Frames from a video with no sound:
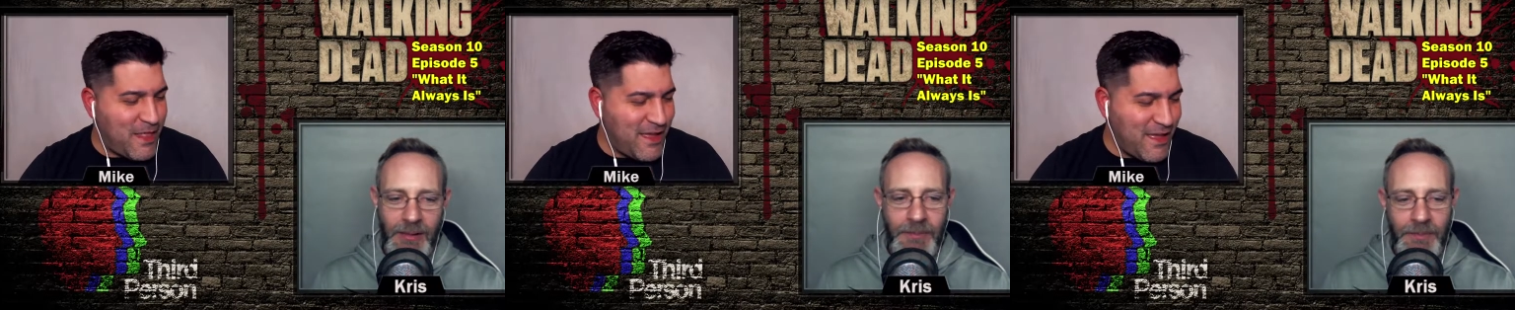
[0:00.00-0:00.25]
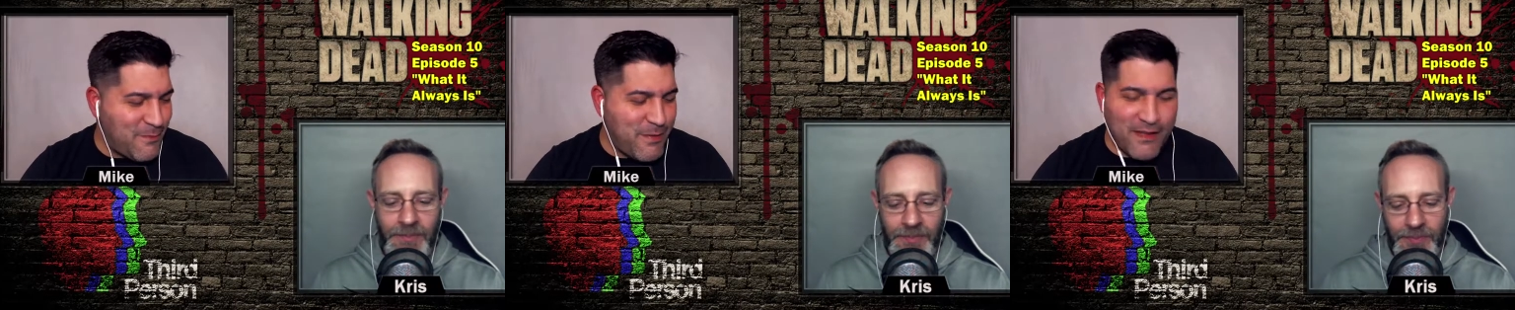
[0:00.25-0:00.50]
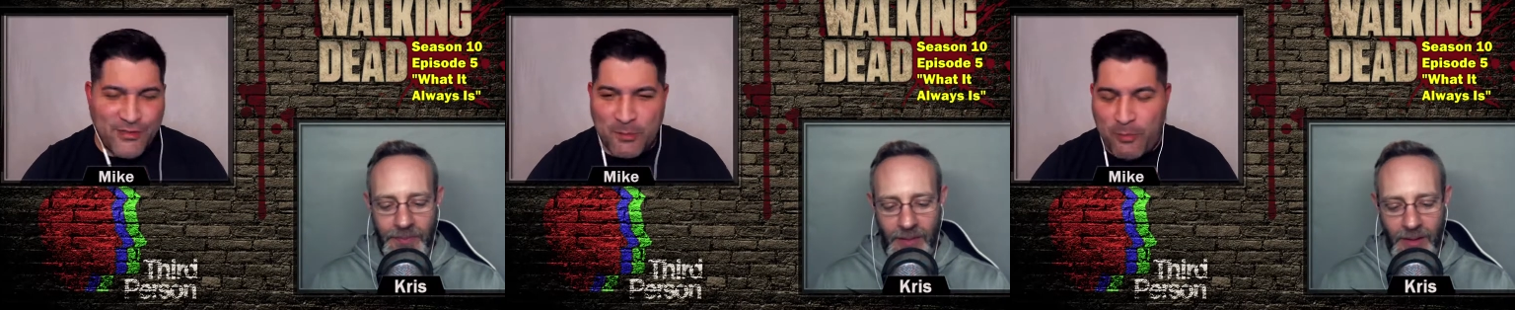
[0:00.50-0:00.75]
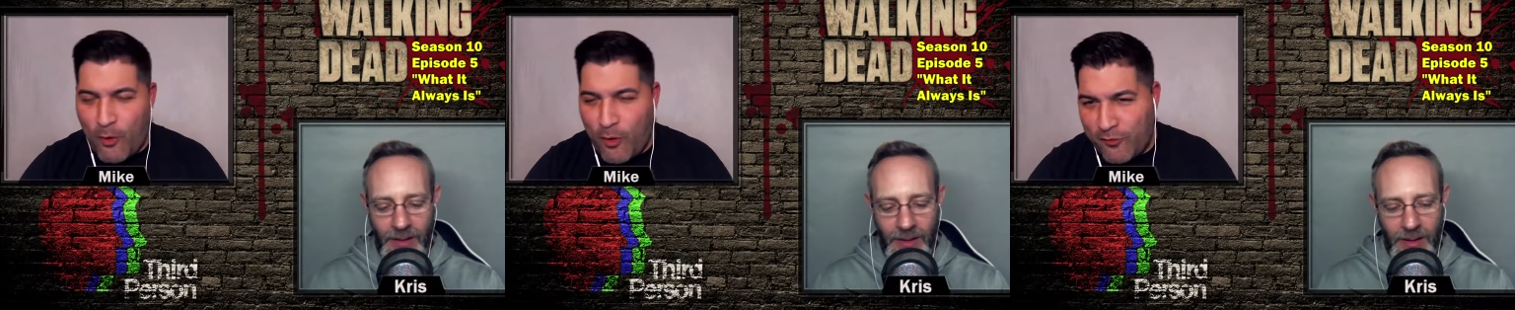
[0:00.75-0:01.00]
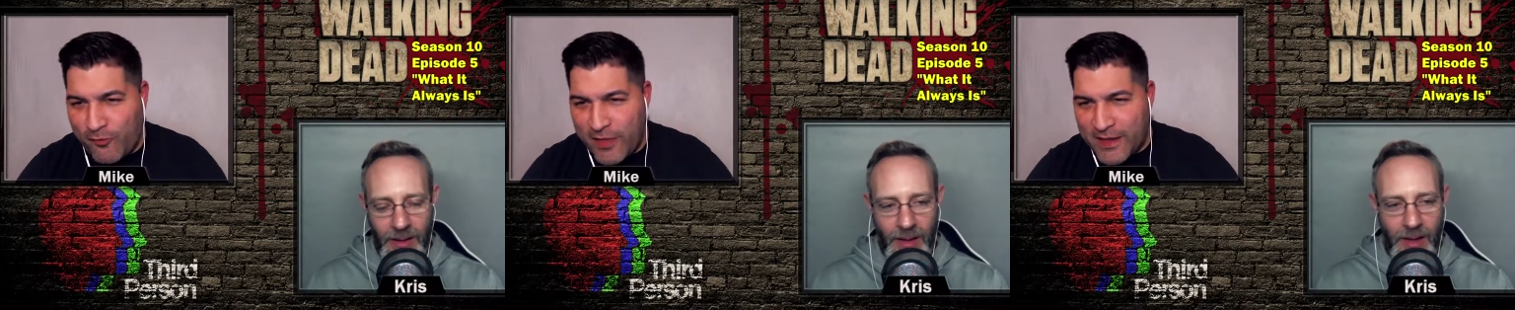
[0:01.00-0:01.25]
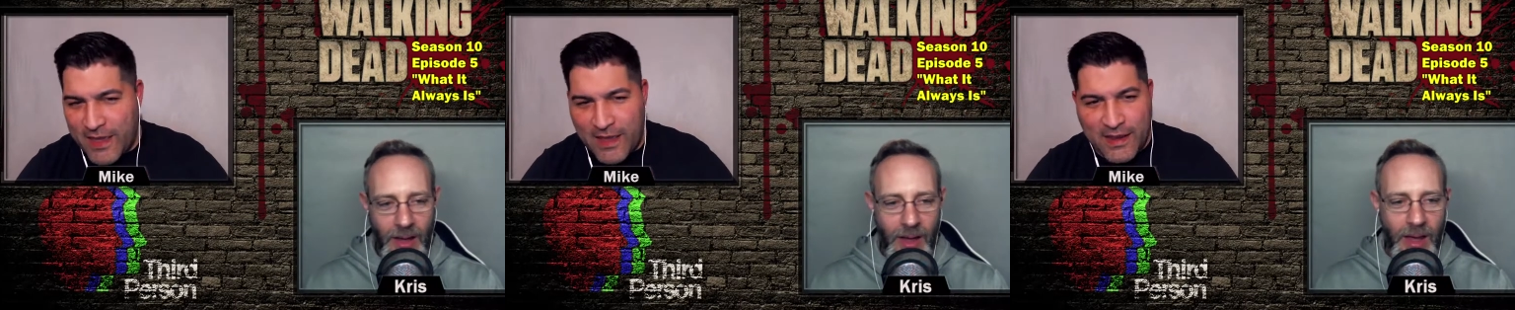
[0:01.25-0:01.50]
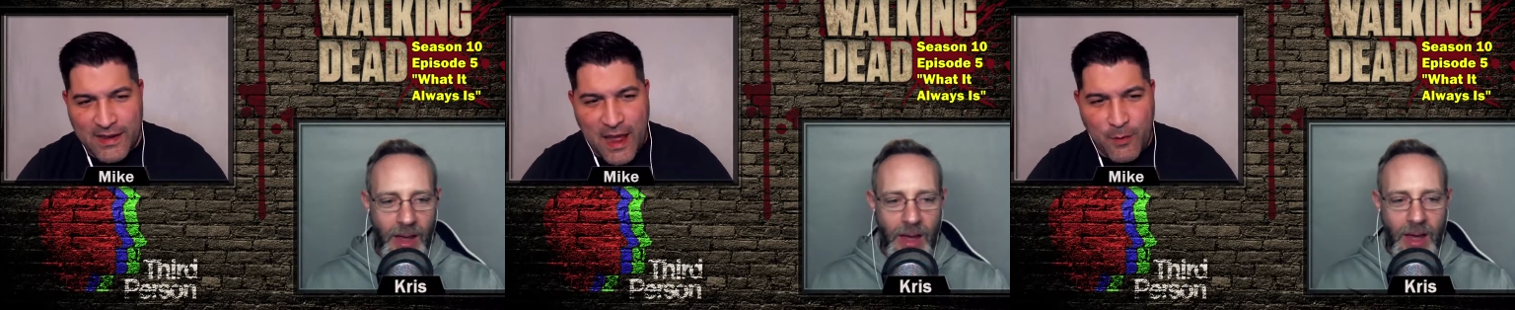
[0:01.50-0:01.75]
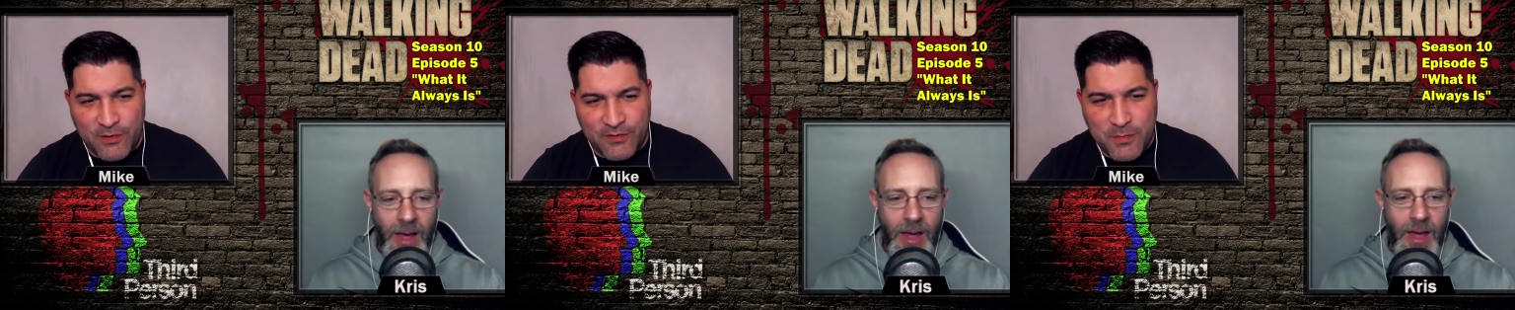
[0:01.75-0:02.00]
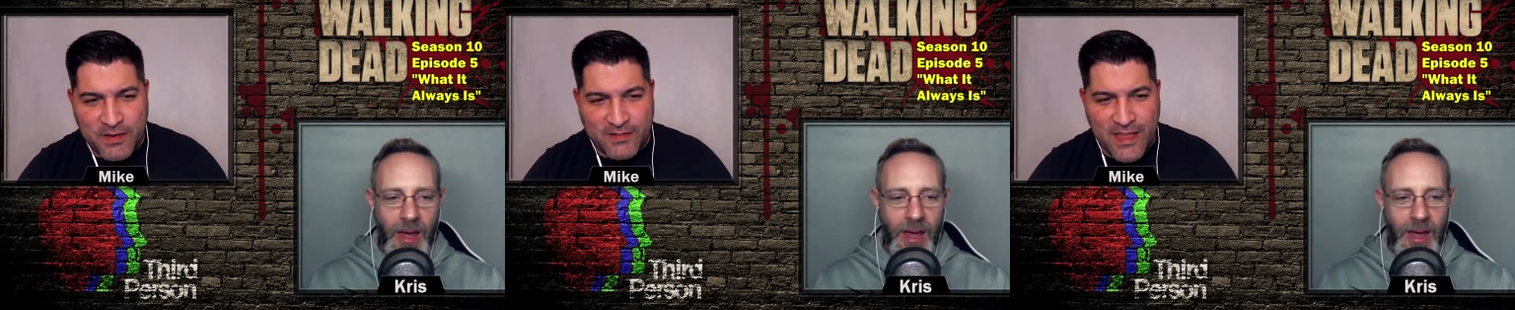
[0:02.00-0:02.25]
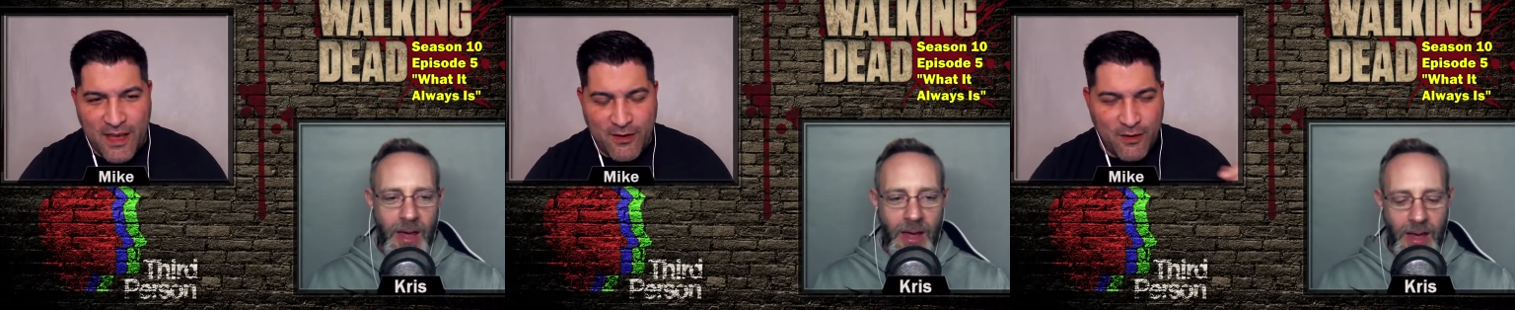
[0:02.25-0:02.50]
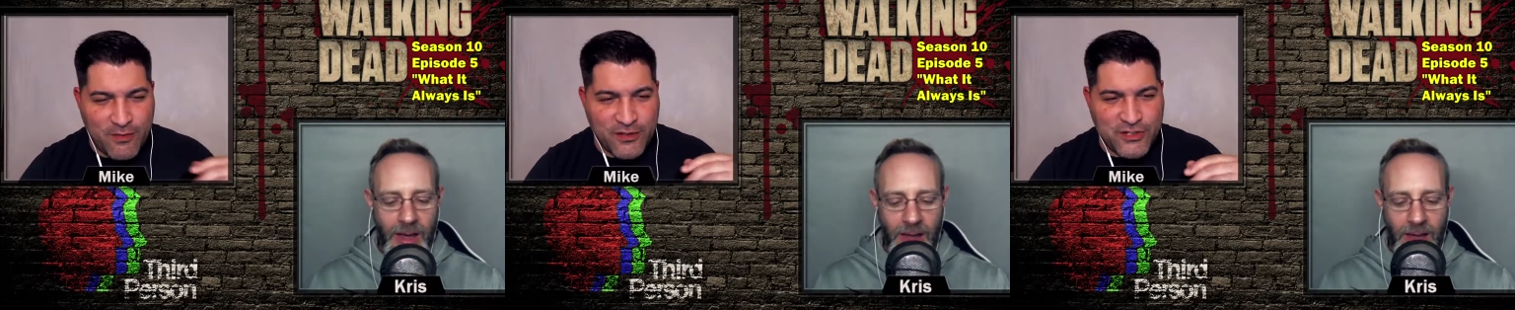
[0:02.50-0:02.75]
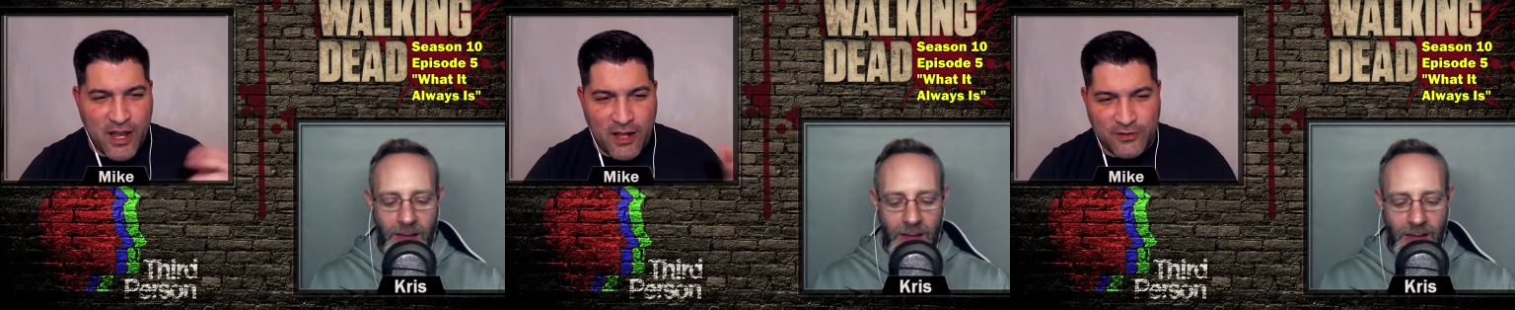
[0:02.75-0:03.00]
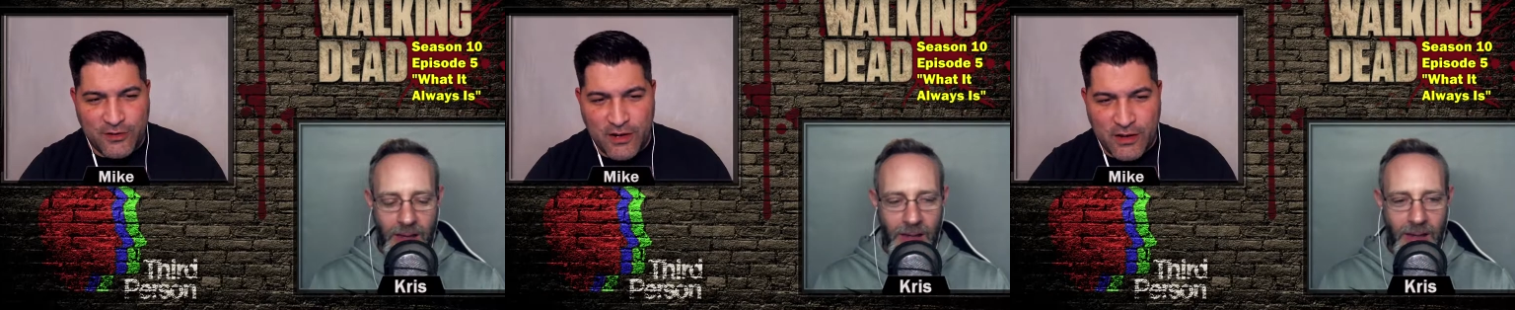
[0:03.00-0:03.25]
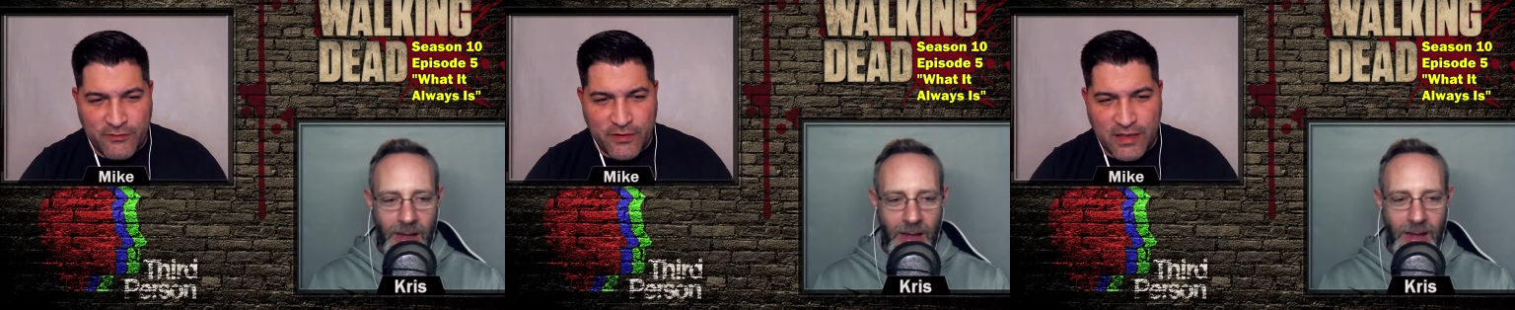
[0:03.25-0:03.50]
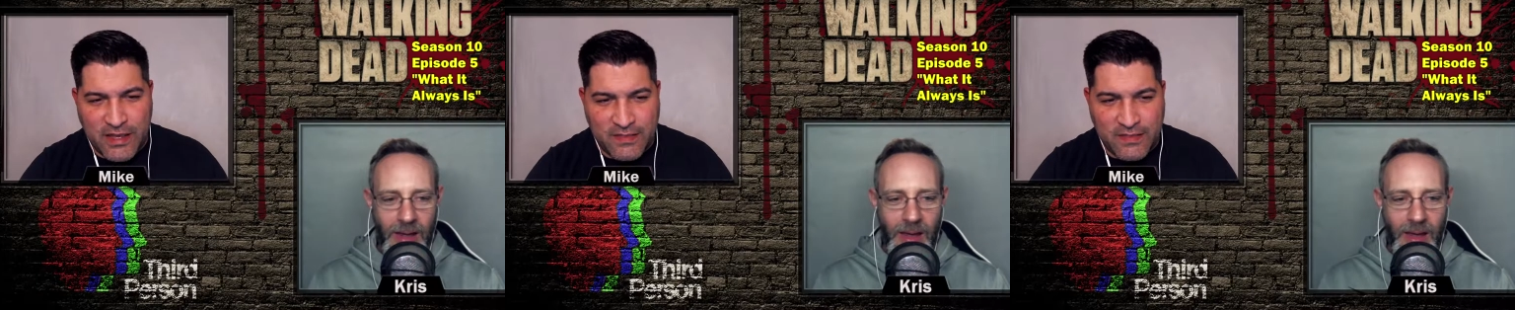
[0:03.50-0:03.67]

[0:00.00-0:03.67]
Speaker 1: About the ball flicking and how he's missed out on the childhood of a kid yeah.